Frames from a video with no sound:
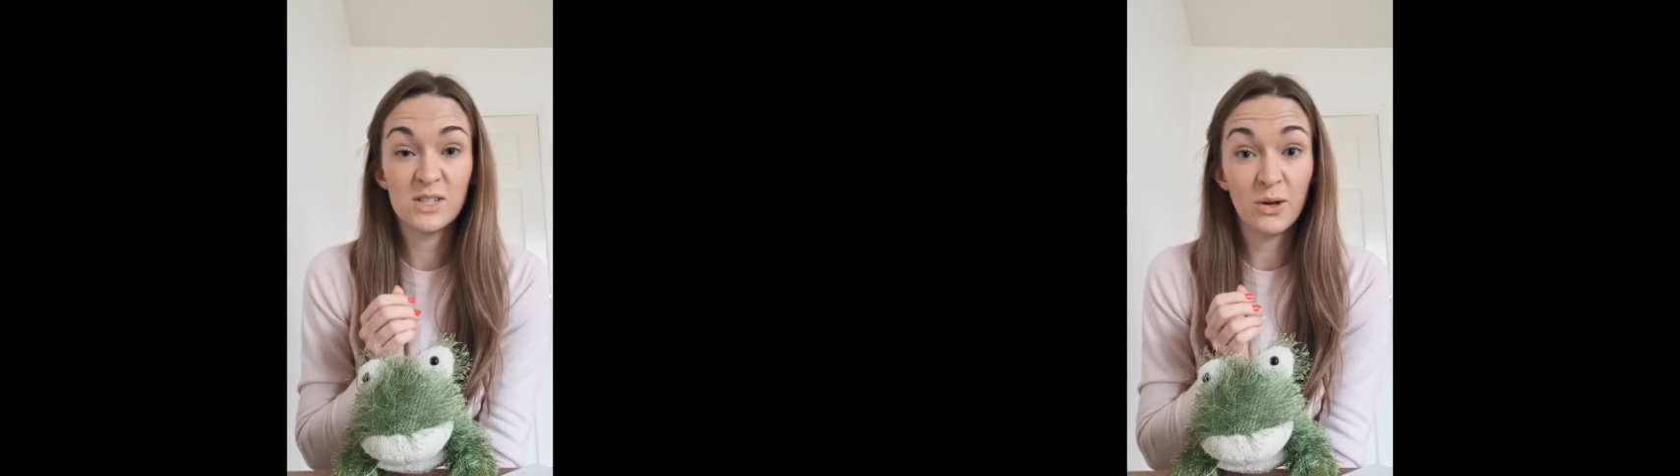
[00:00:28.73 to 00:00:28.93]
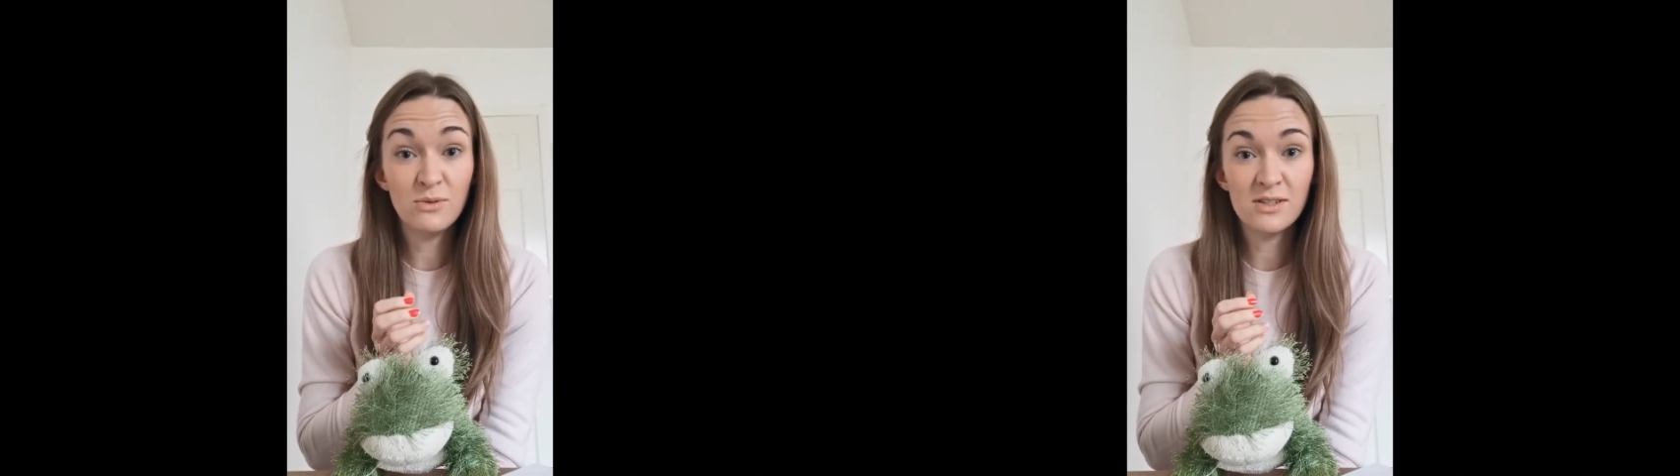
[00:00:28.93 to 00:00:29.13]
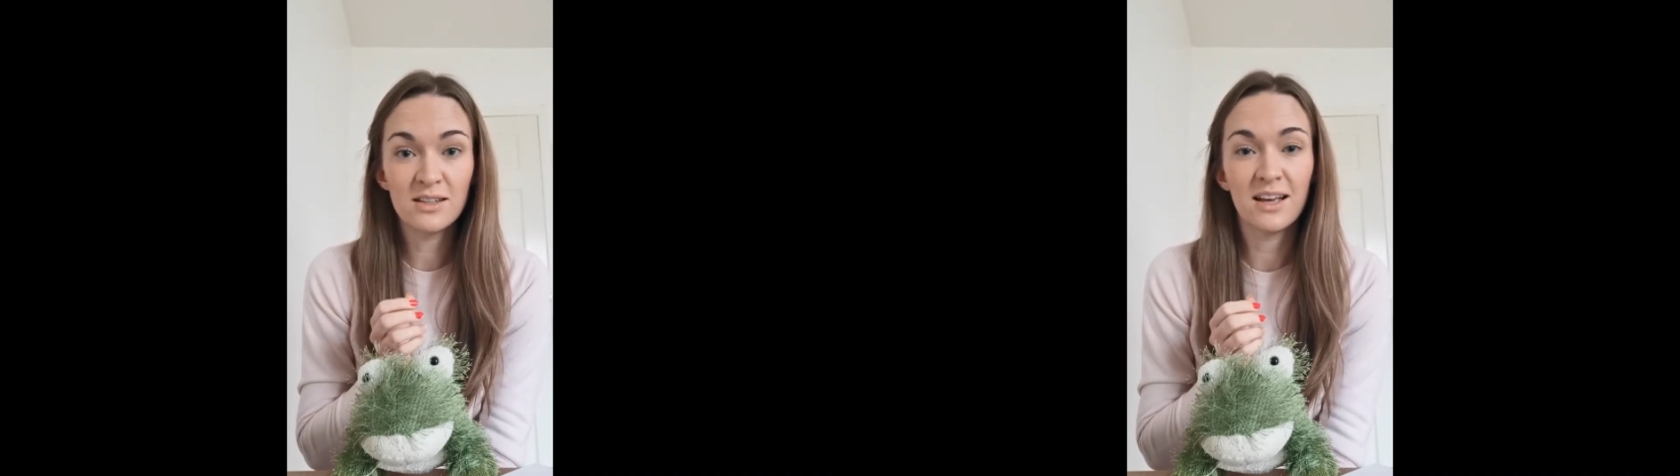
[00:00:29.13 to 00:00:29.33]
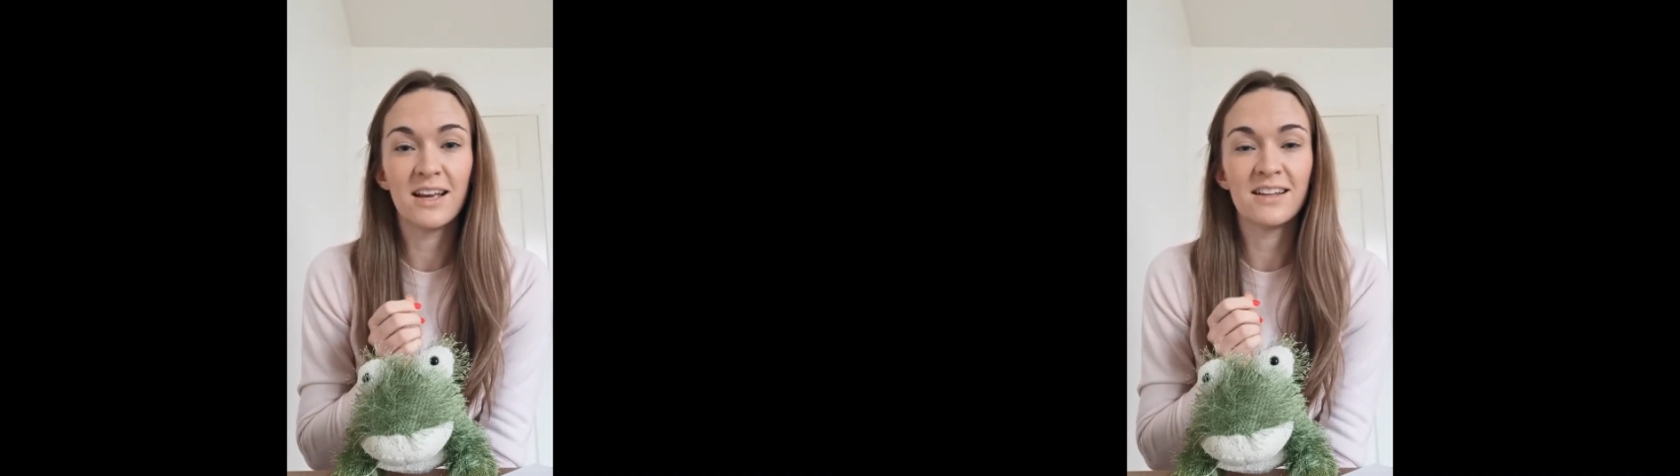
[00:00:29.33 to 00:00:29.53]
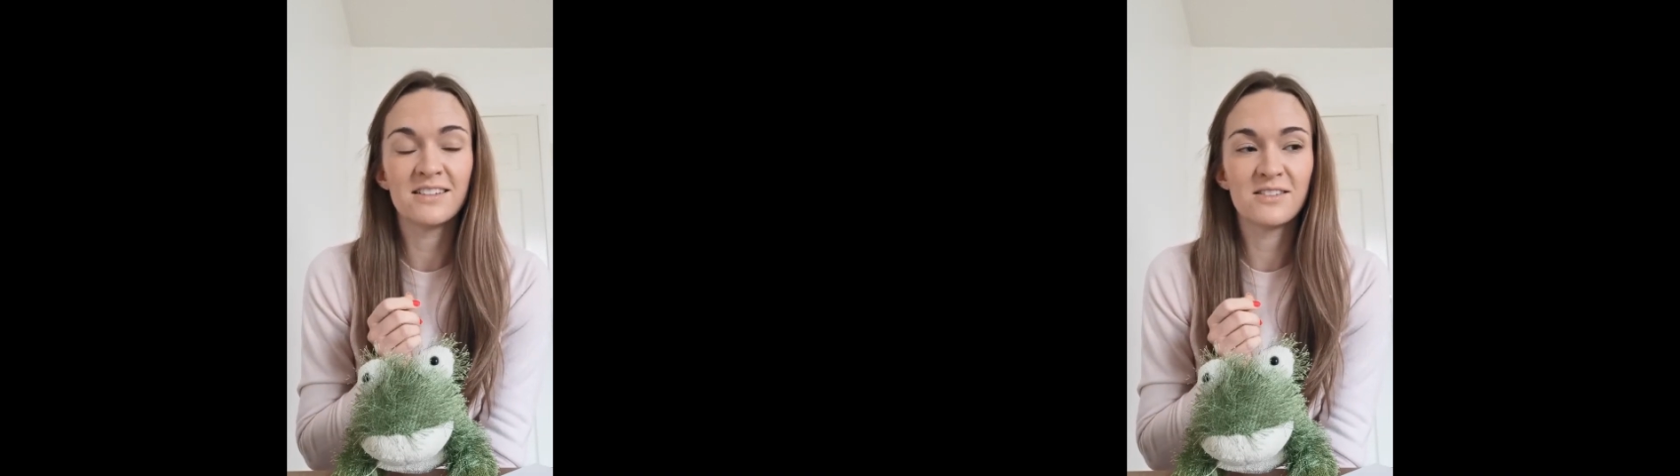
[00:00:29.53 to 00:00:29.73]
sounds
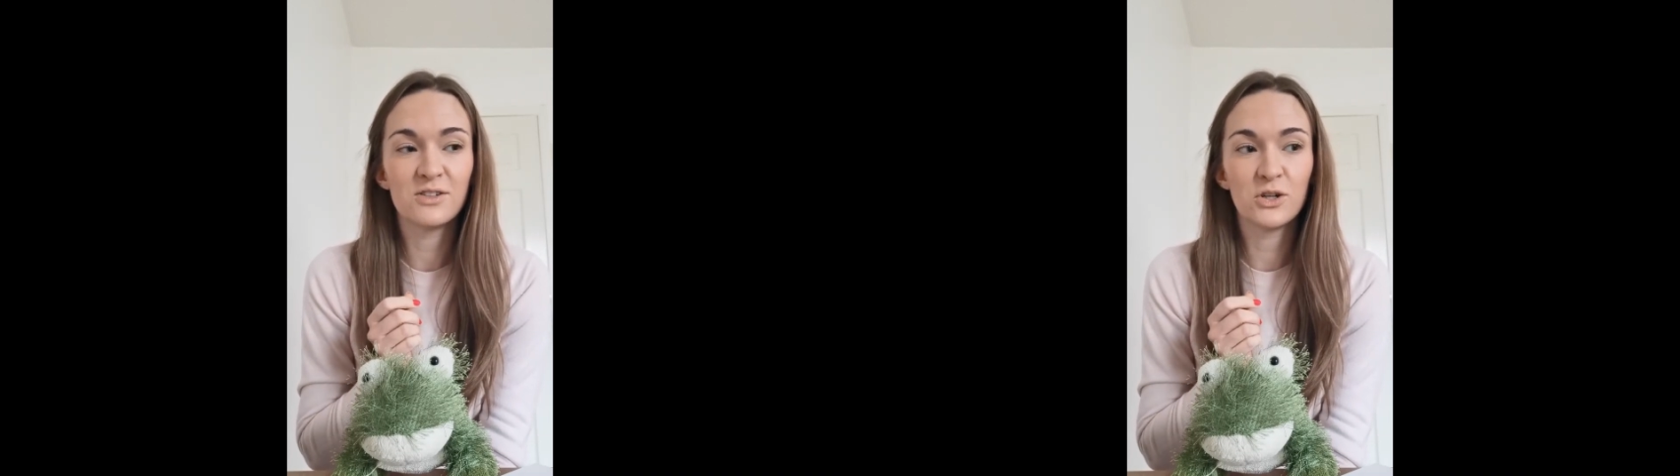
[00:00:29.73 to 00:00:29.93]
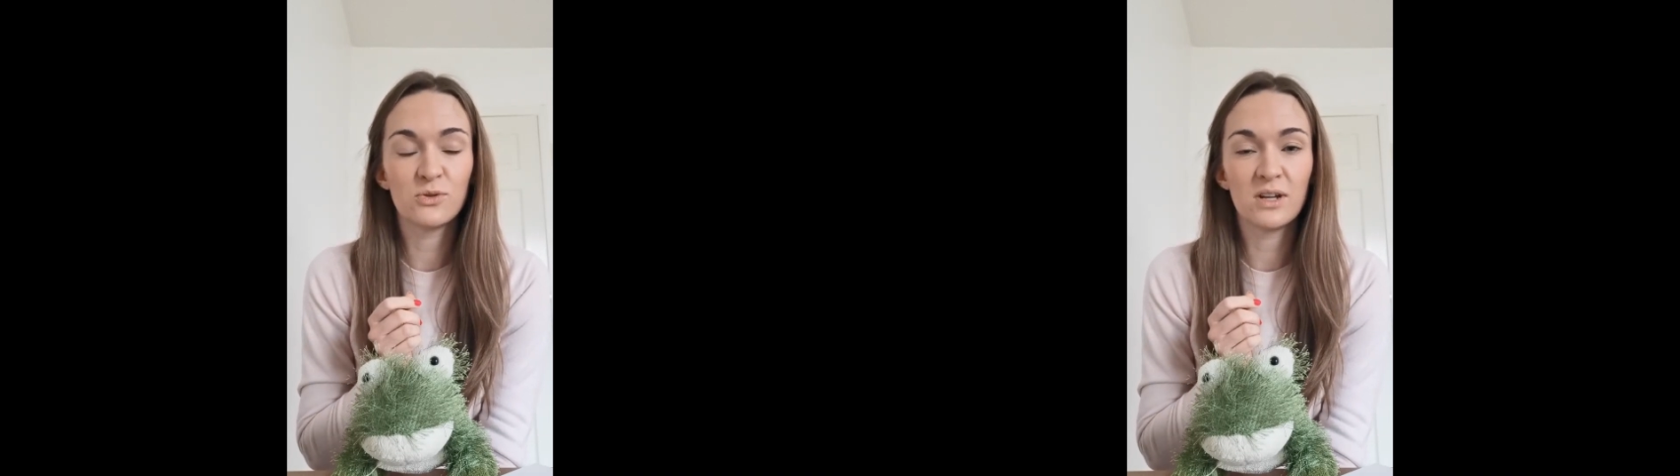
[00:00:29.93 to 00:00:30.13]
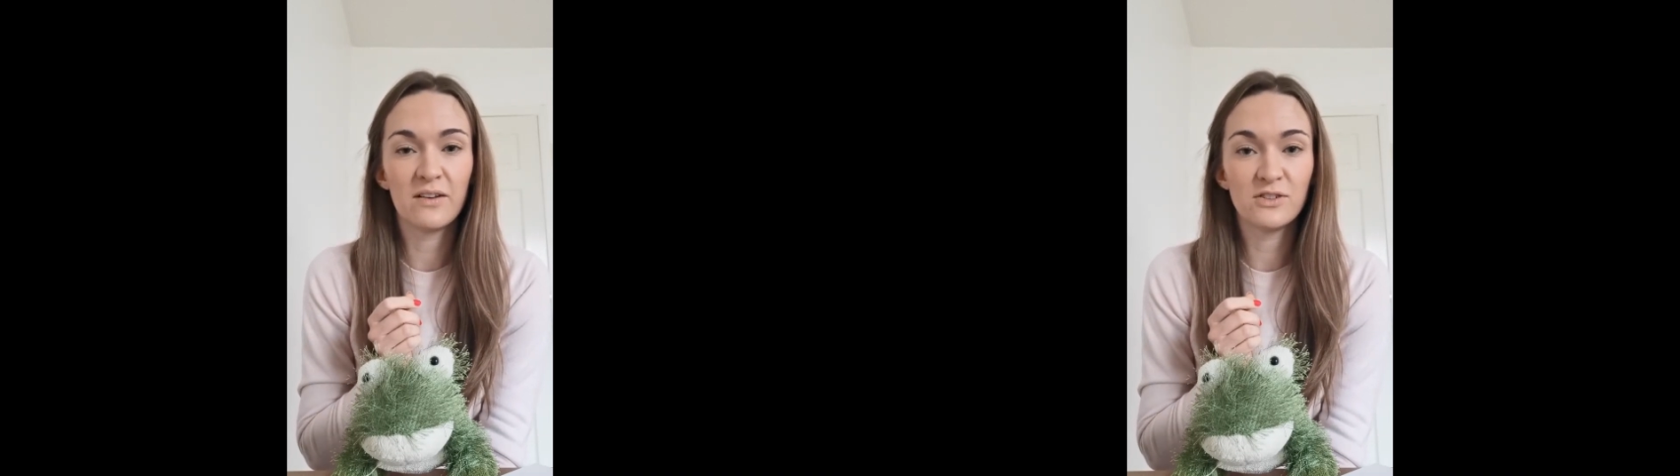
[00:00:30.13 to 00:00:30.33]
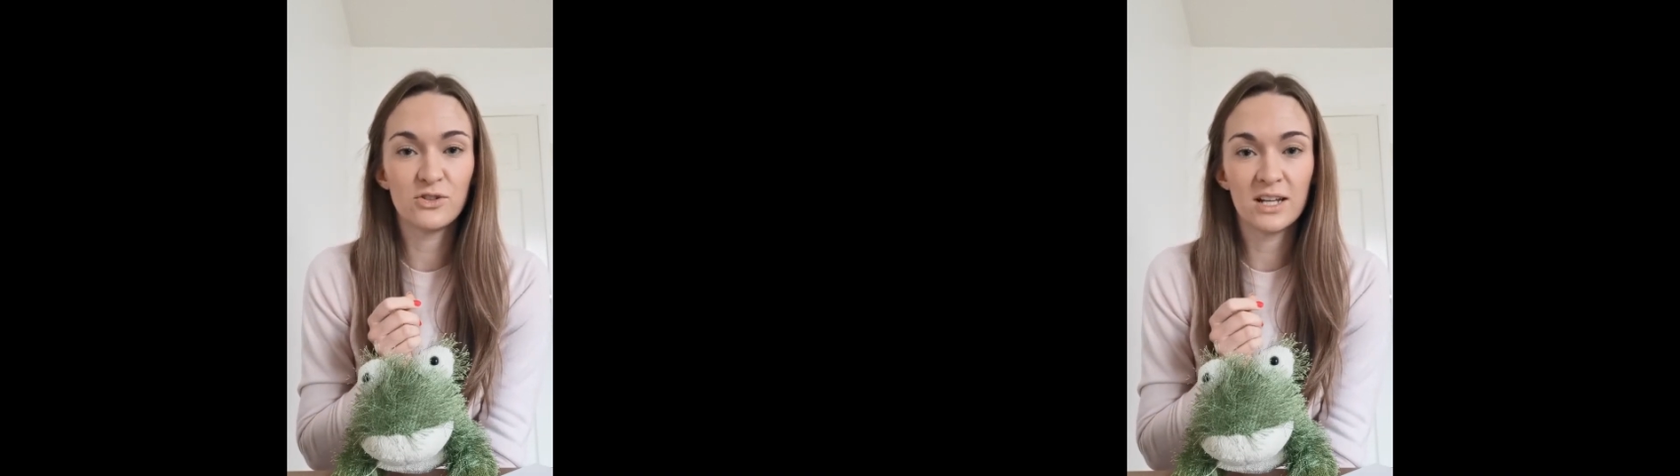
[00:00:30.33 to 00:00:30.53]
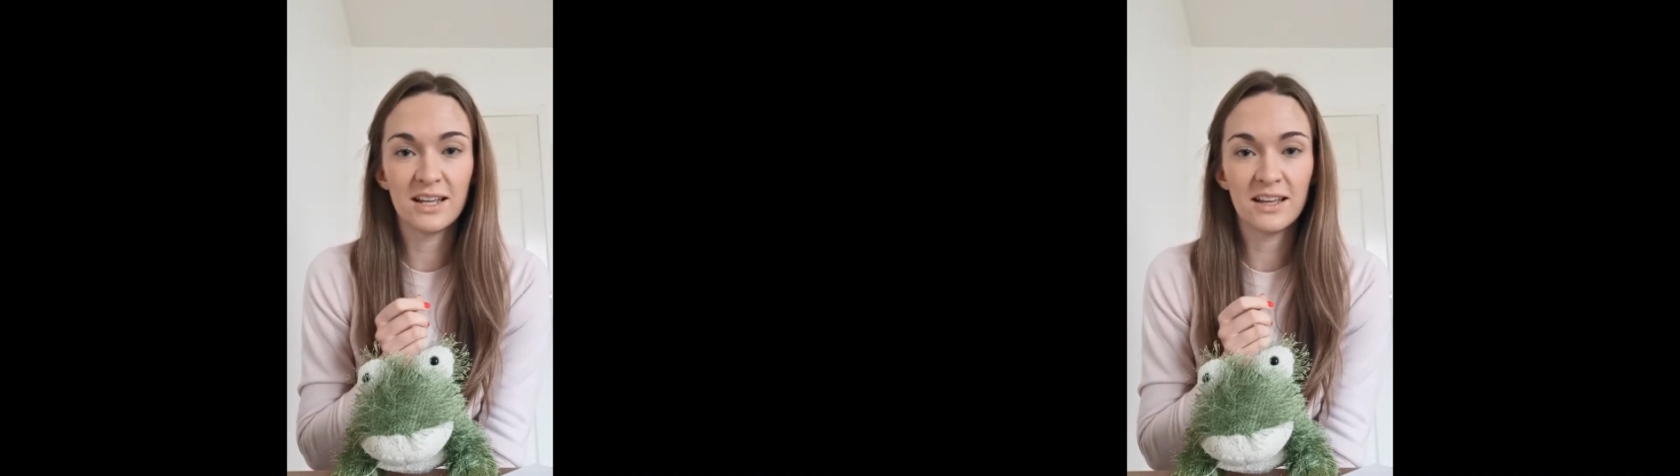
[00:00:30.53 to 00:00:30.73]
and the children have to
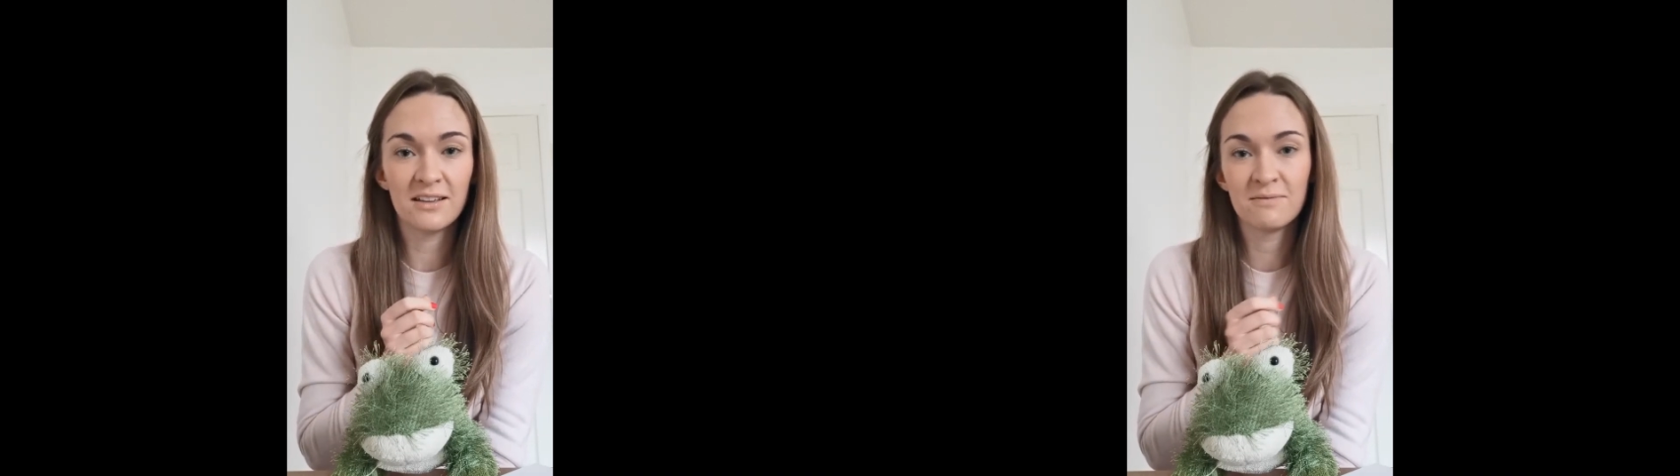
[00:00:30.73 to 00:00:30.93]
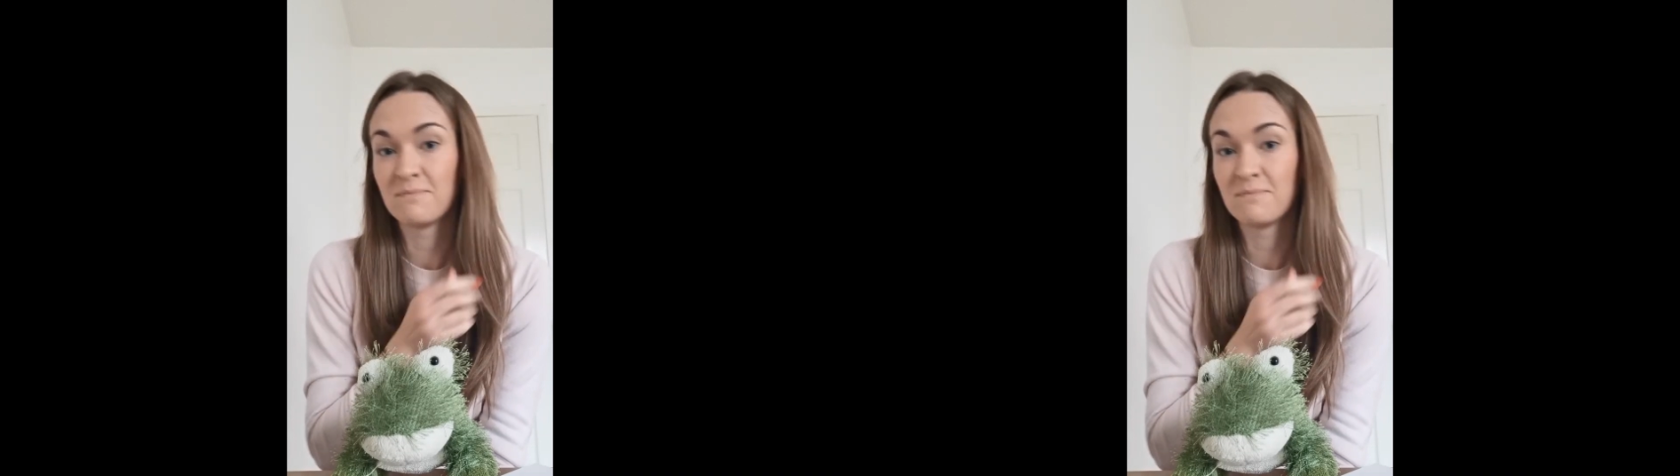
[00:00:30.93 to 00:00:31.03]
try and